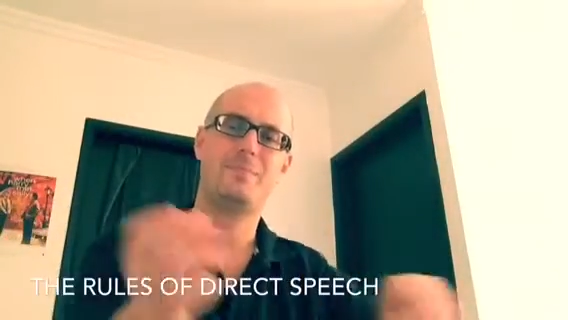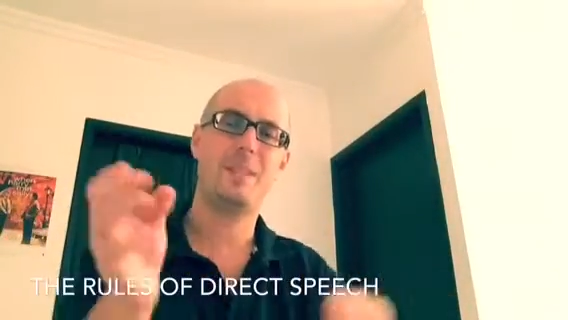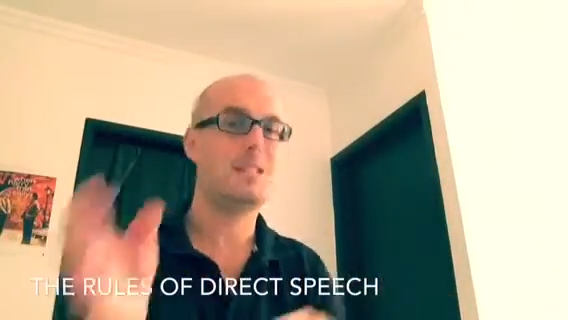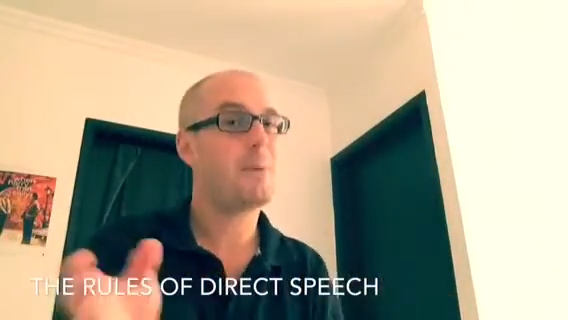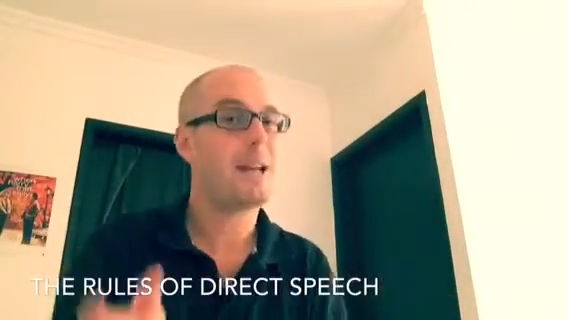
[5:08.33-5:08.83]

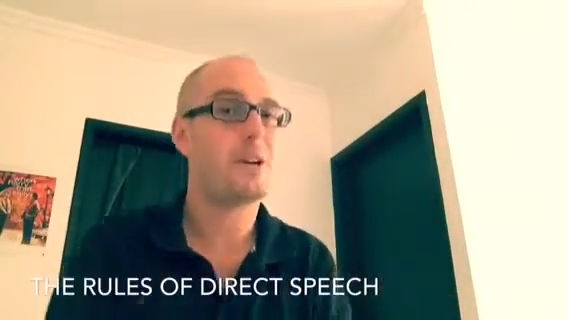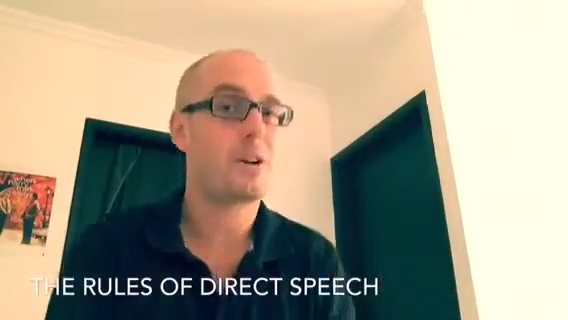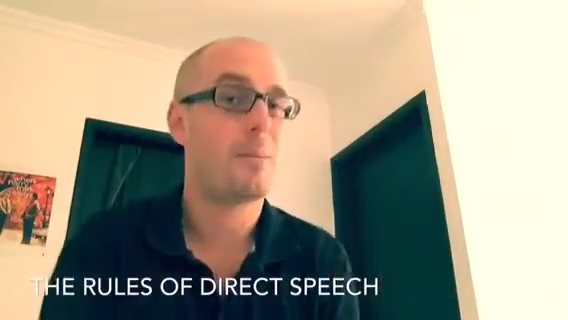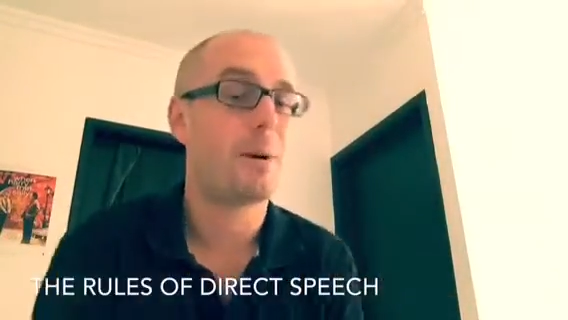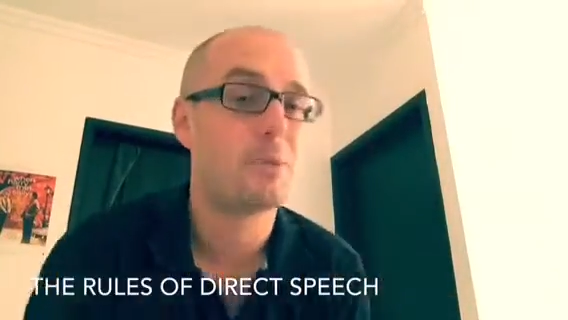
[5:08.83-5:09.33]
this might
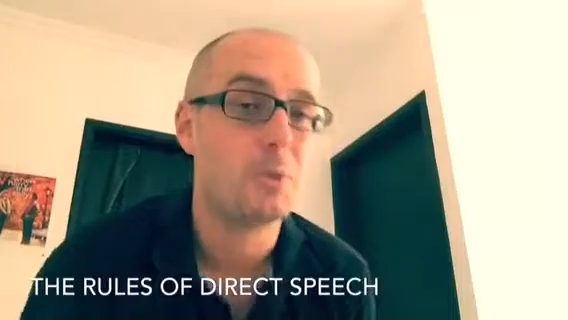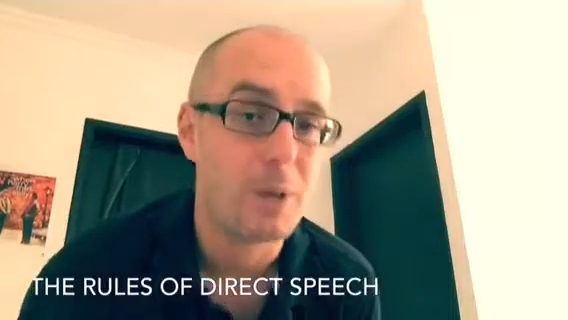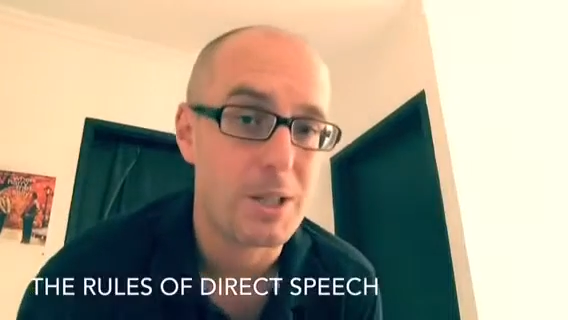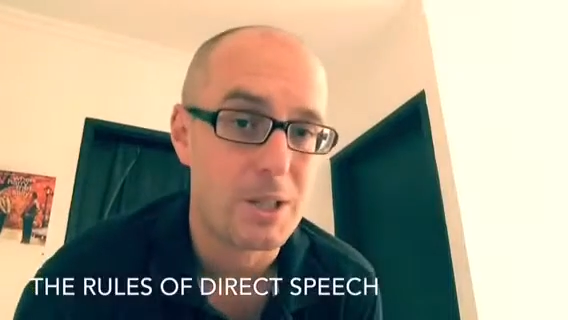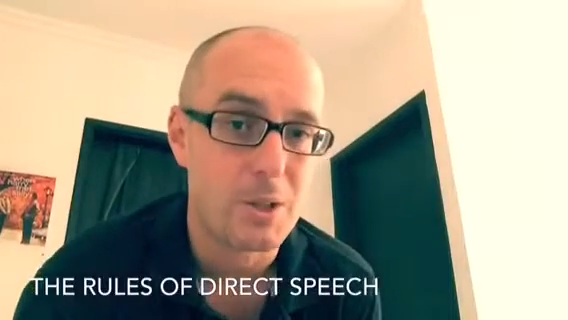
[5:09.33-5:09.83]
not come up too
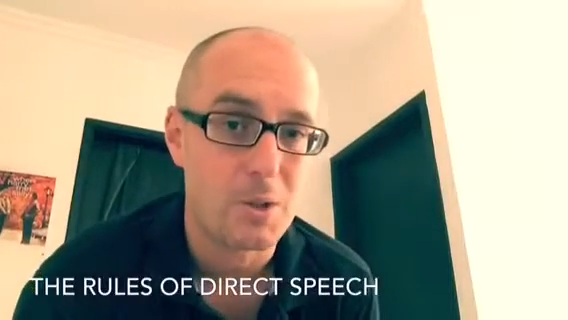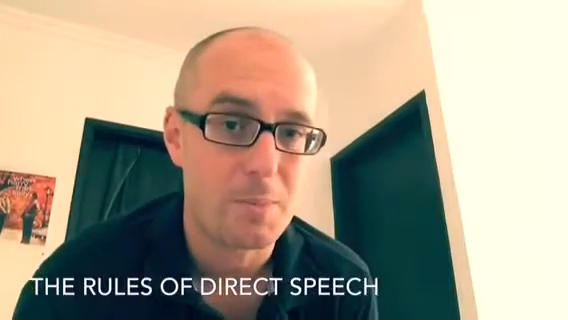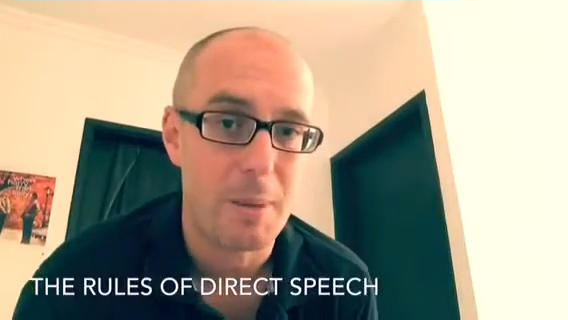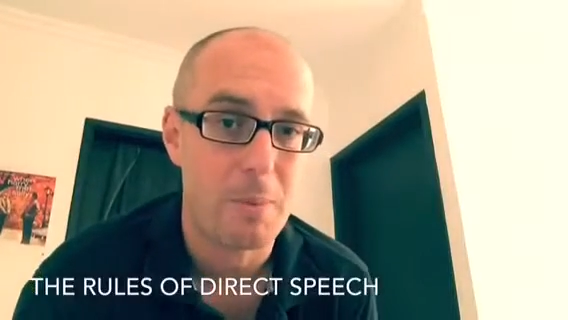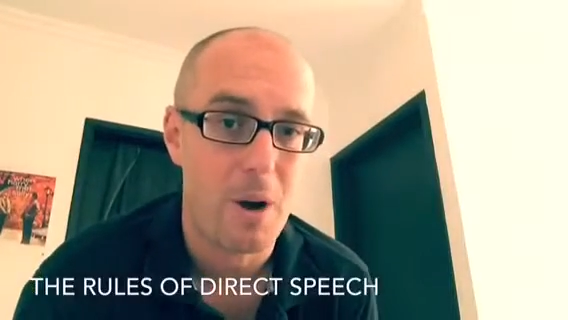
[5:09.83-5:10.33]
much in
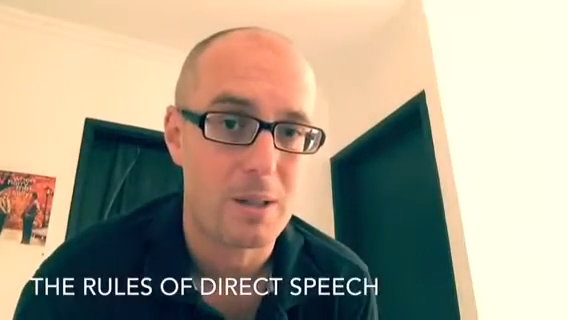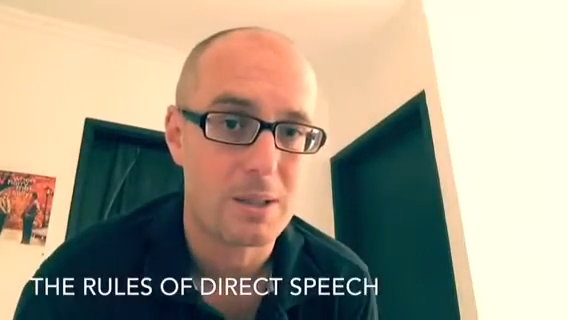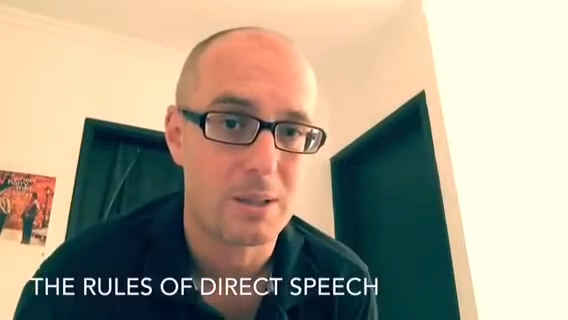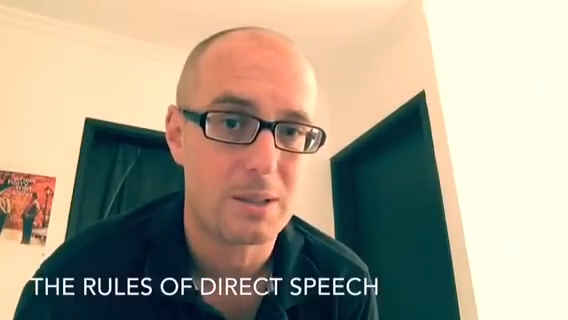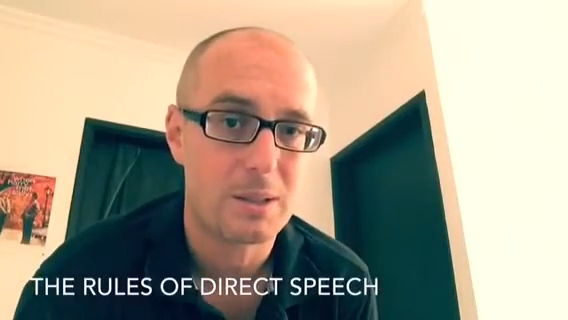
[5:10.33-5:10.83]
newspaper
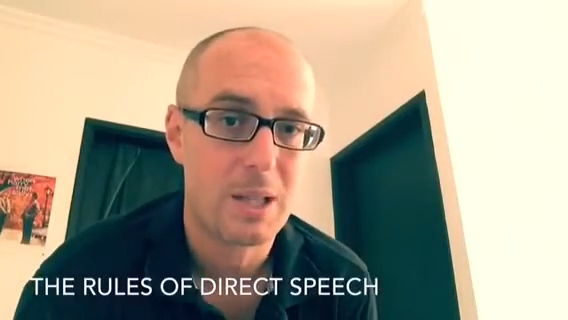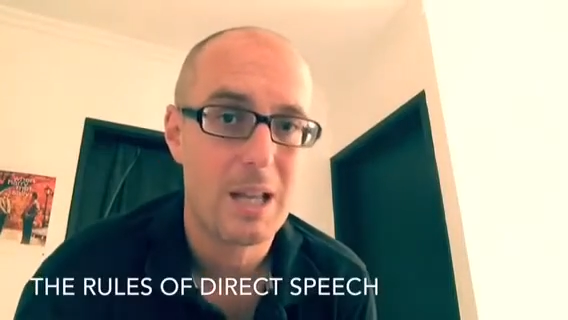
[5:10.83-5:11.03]
articles,